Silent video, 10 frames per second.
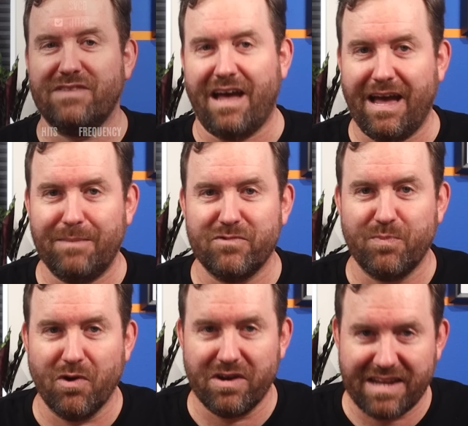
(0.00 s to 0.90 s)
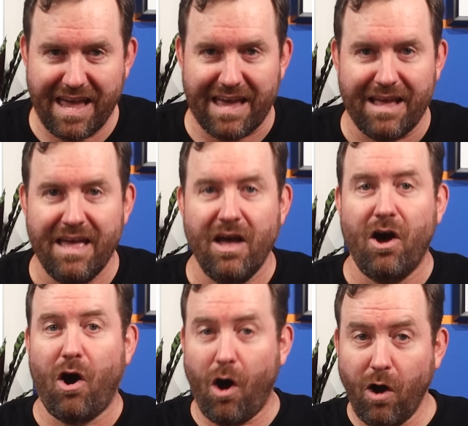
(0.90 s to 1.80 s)
of times per day,
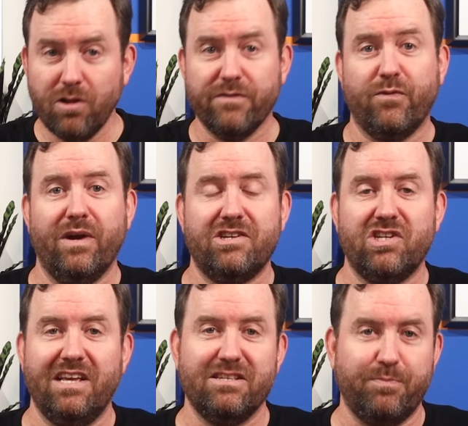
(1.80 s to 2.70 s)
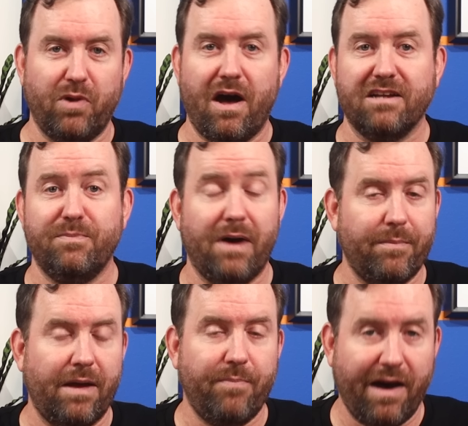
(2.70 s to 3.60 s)
all of which is blocked
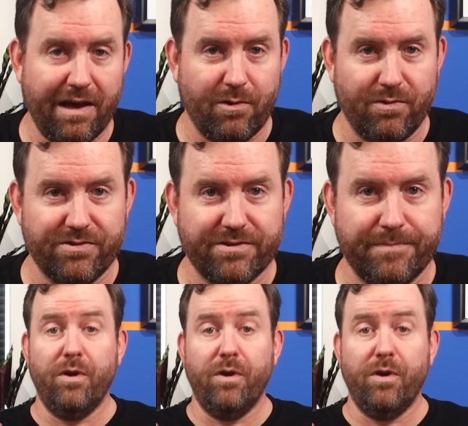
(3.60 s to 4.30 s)
by my Pi-holes.